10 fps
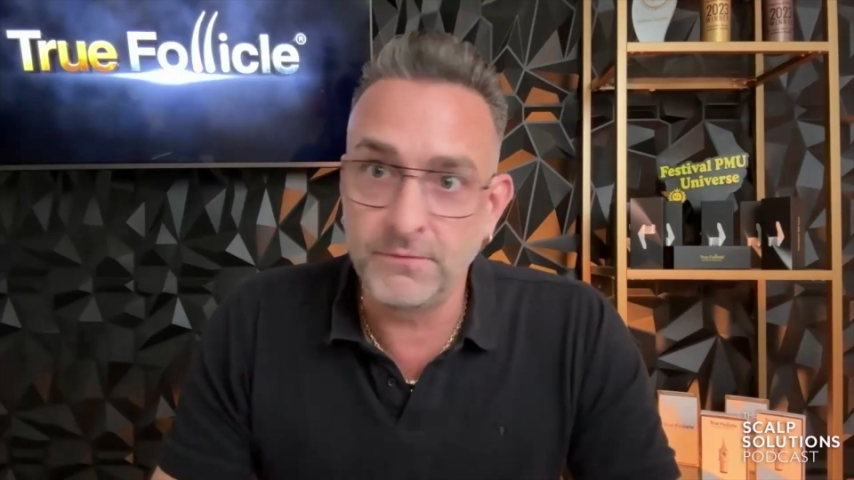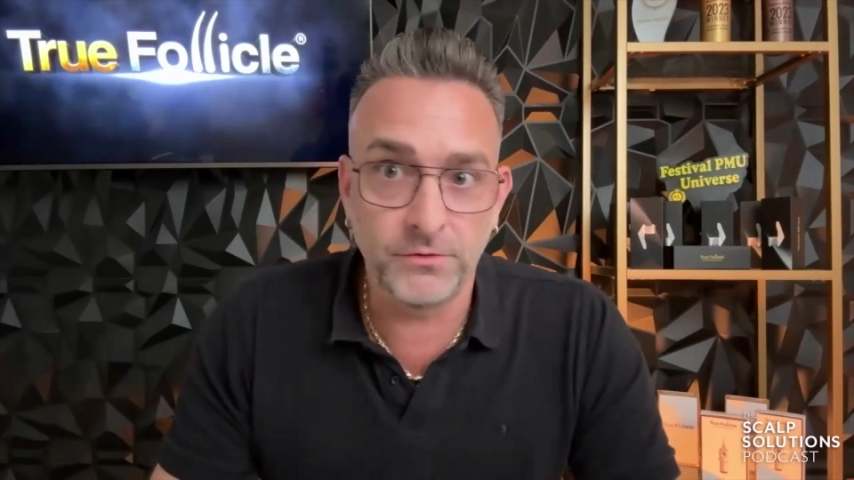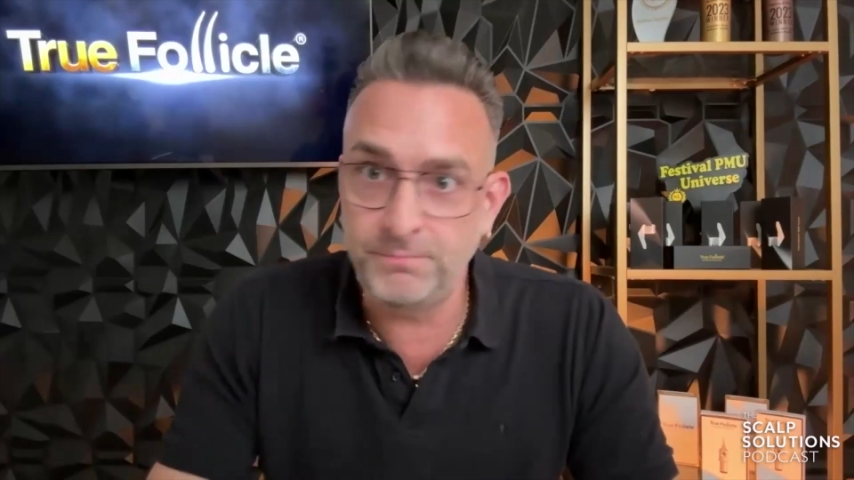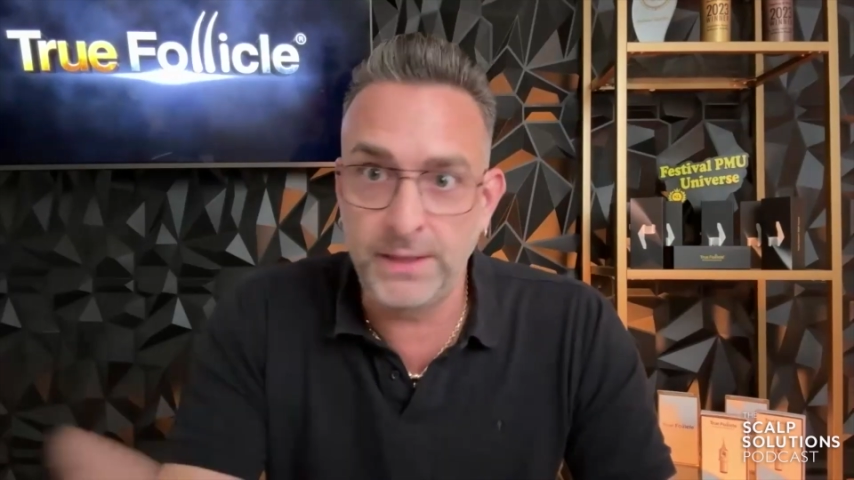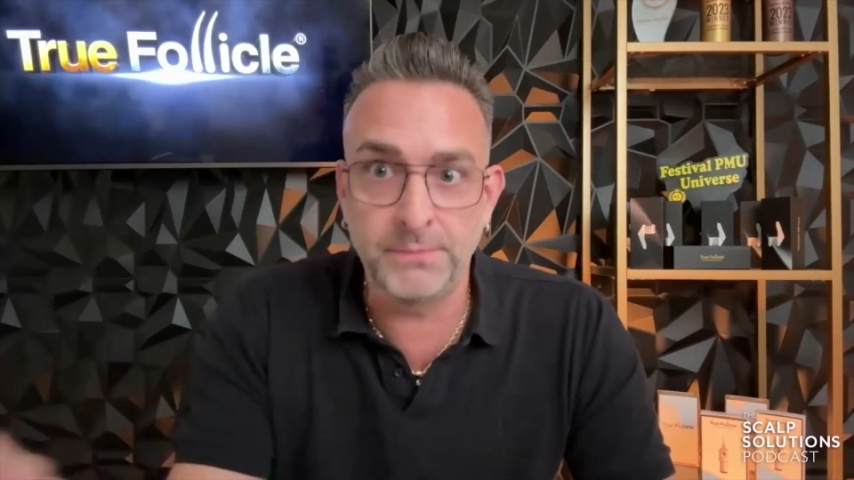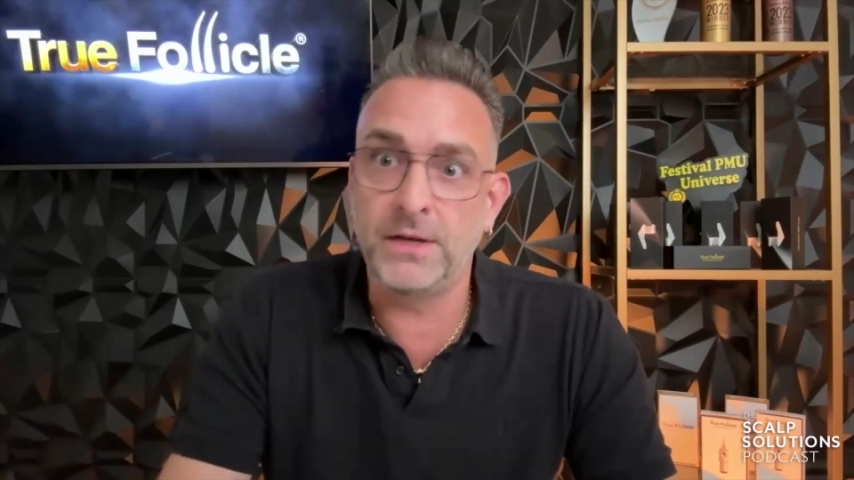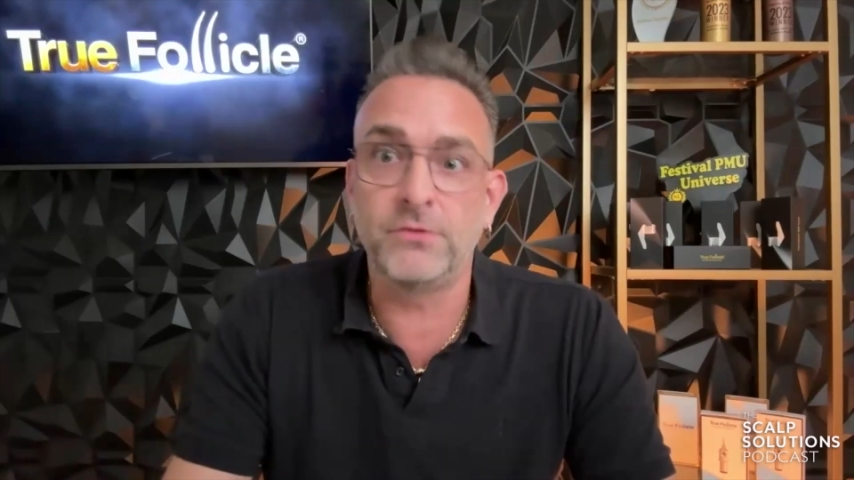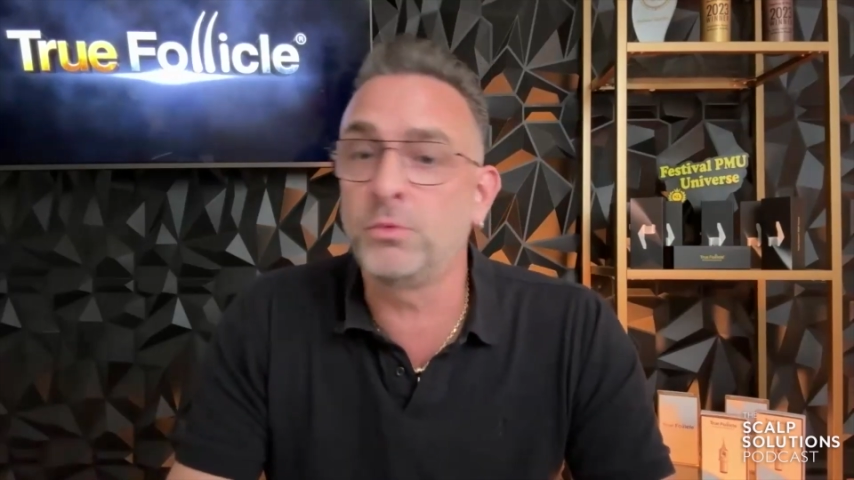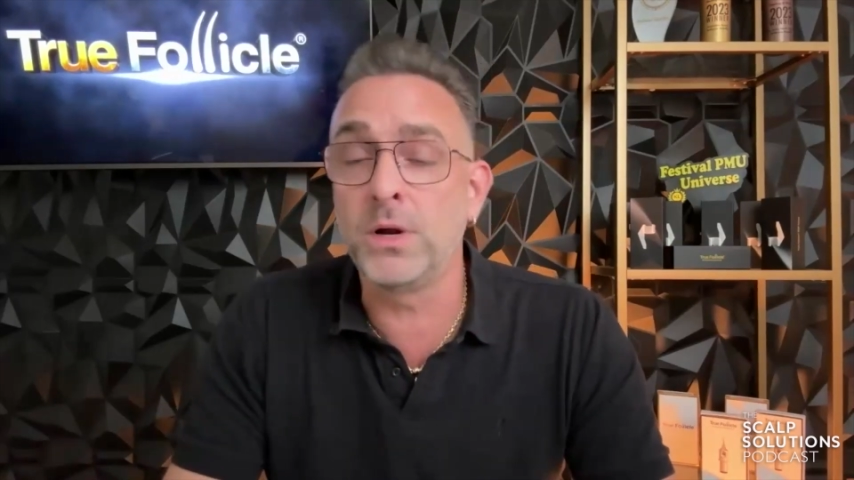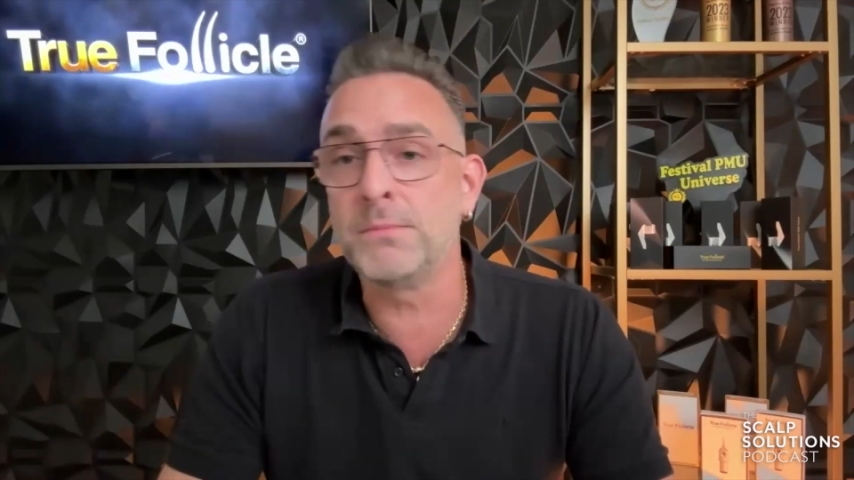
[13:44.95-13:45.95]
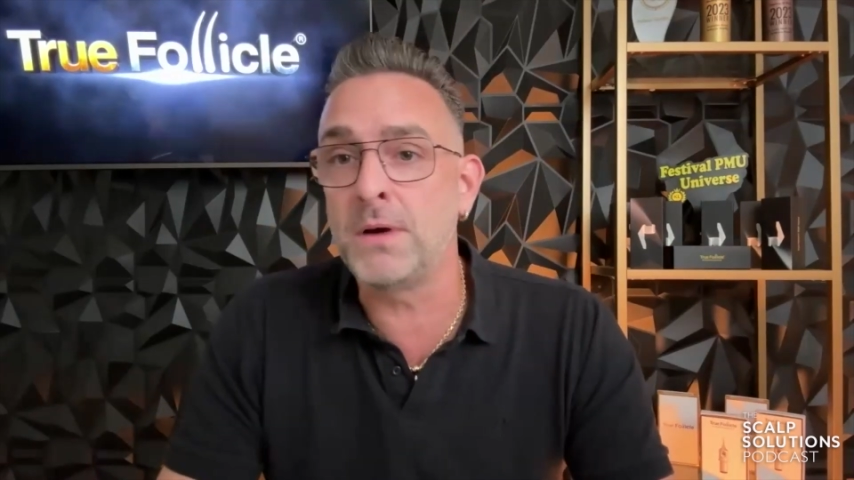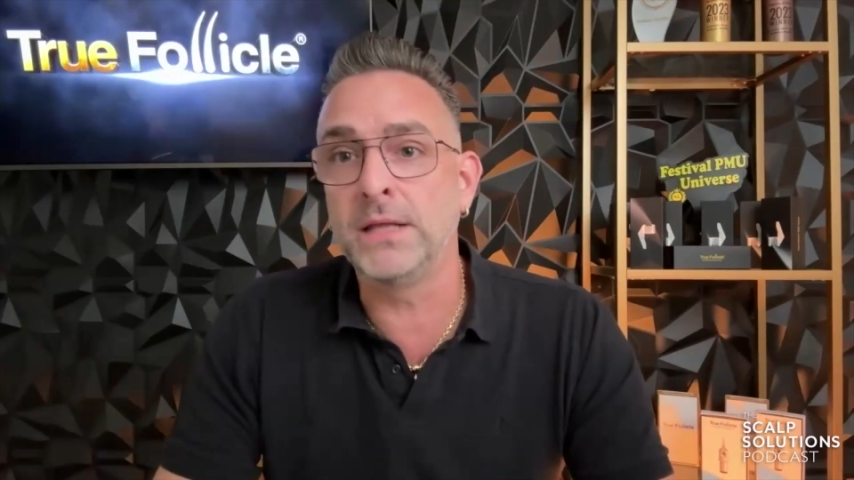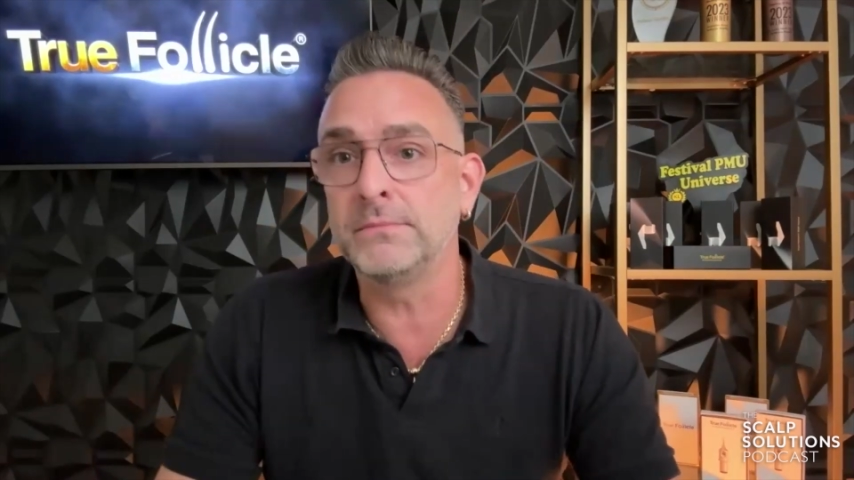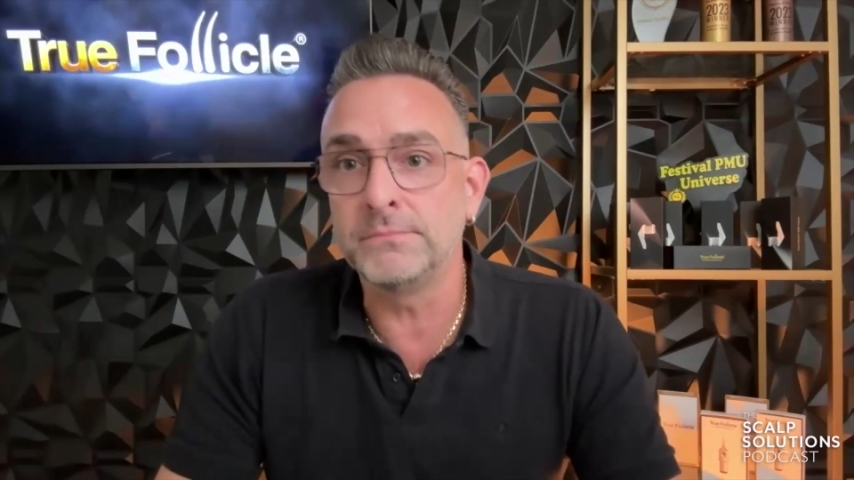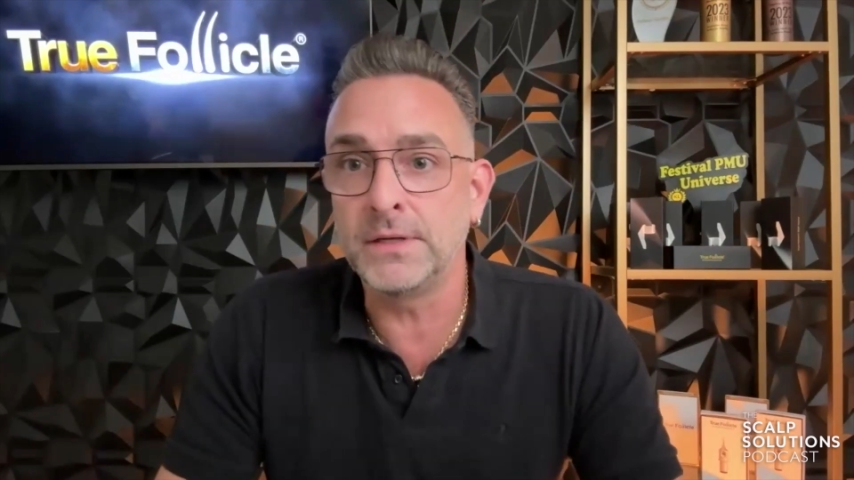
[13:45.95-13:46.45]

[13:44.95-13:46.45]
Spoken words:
There's people that swear by them.